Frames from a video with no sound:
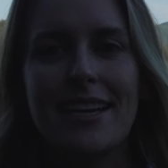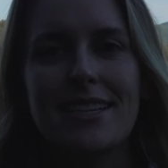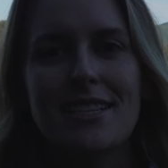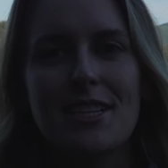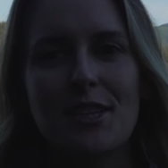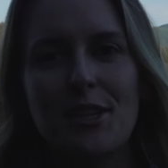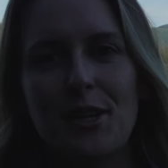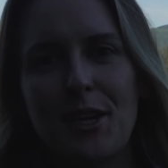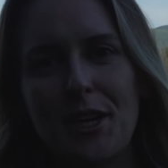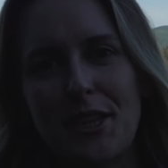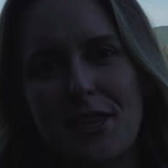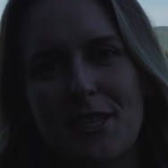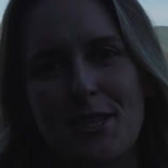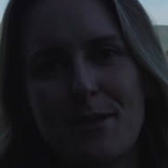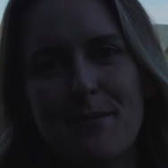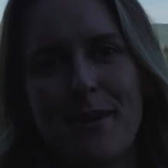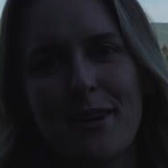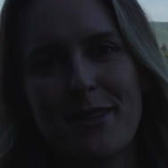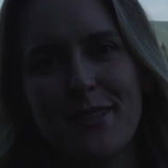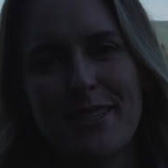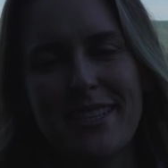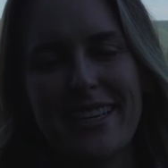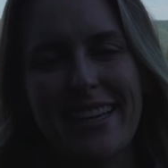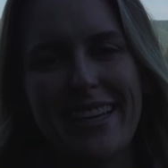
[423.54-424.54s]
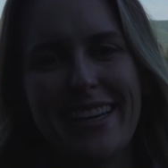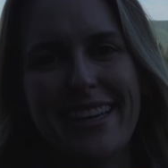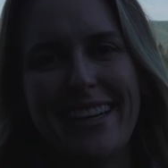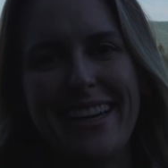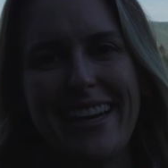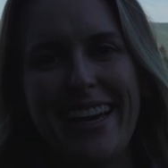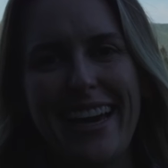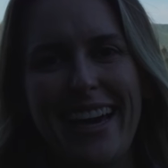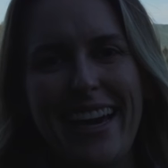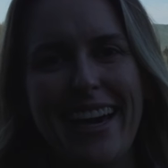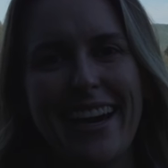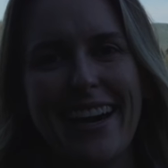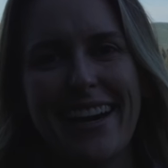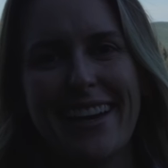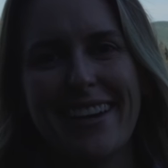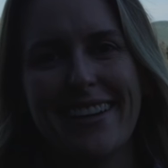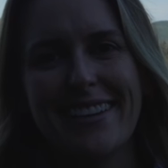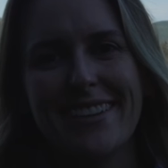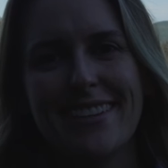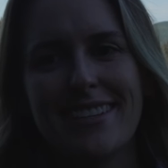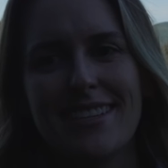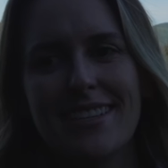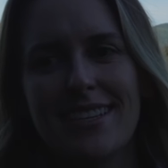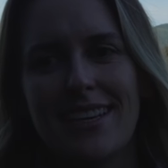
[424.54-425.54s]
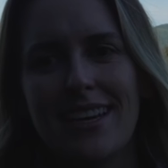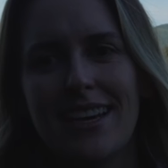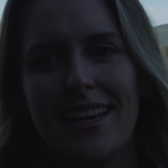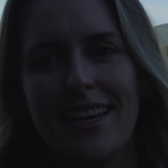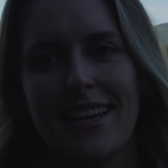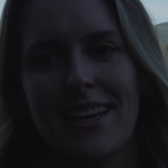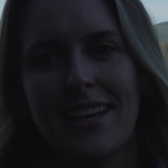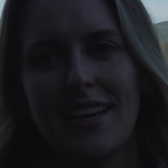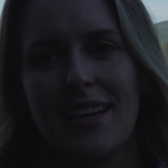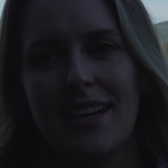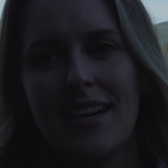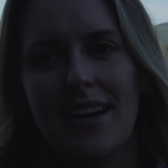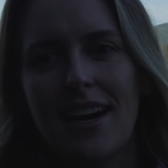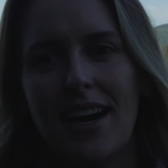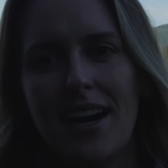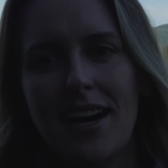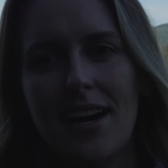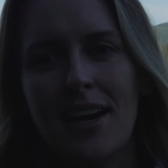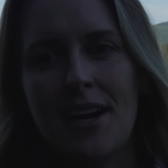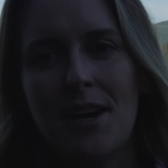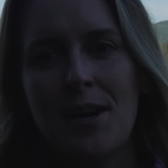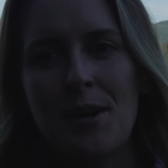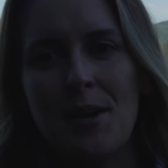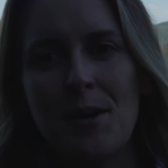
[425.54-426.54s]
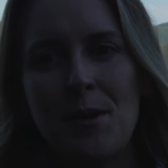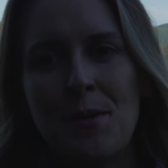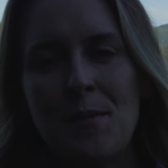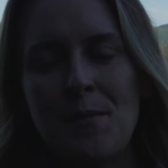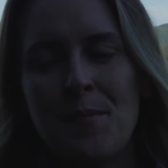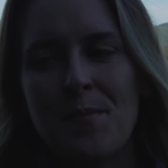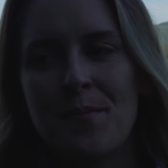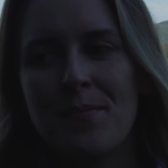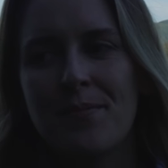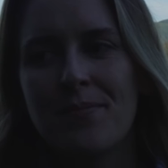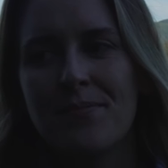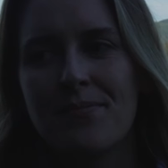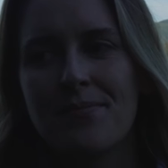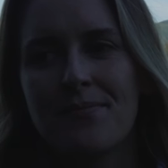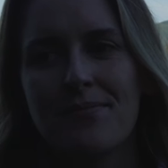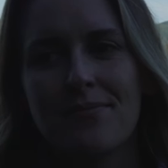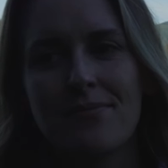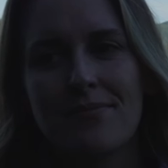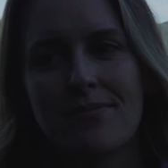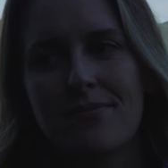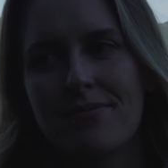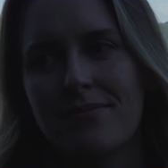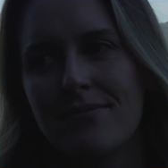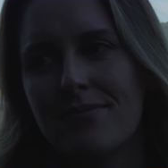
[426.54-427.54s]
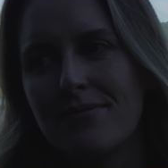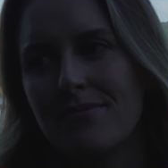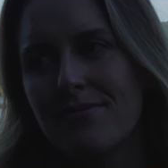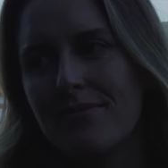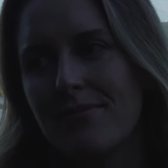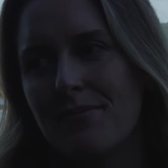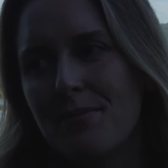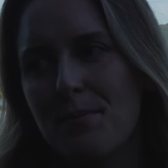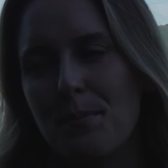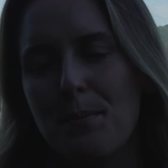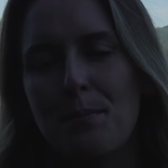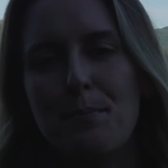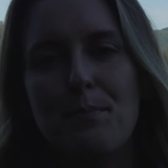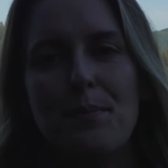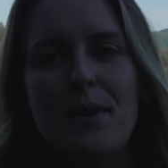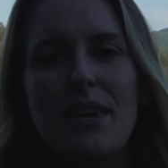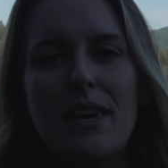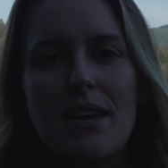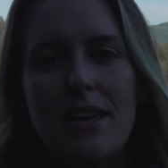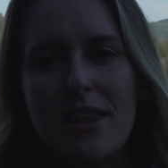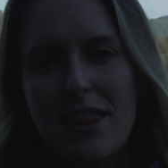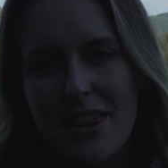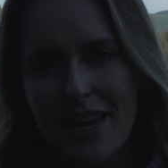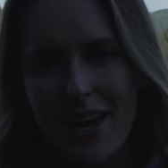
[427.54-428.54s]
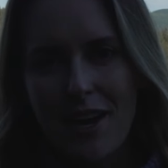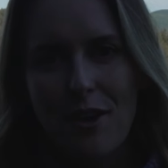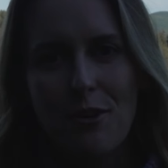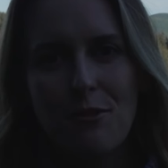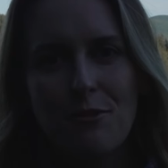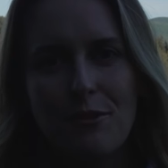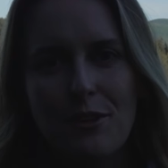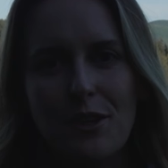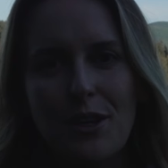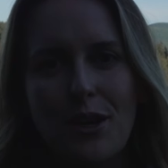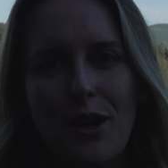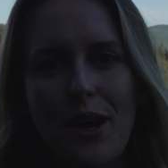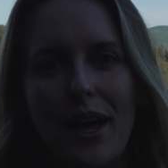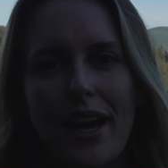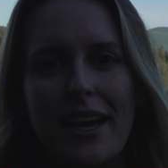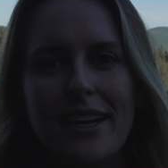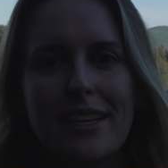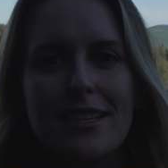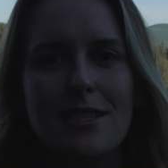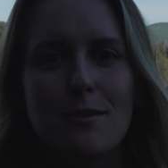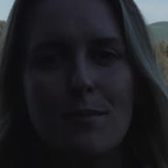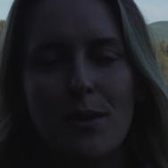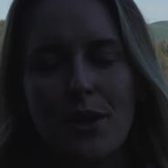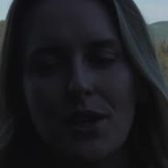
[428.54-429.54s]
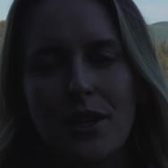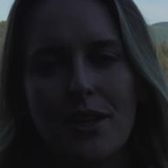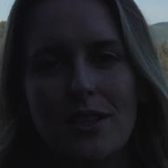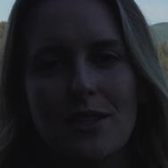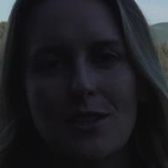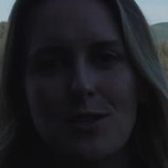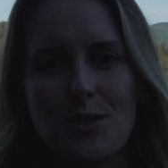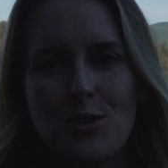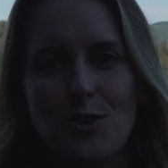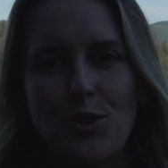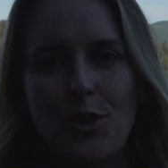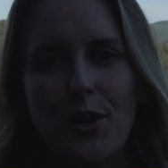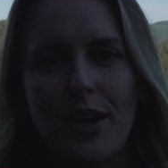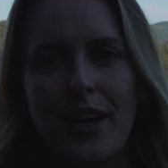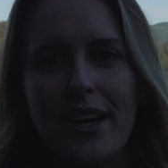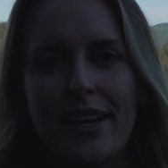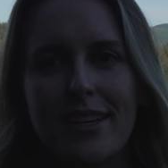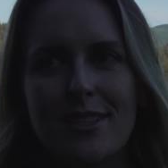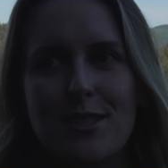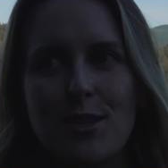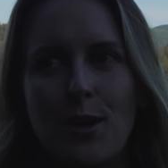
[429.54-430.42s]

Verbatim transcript: I get to look at this mountain and um, be thankful and experience joy.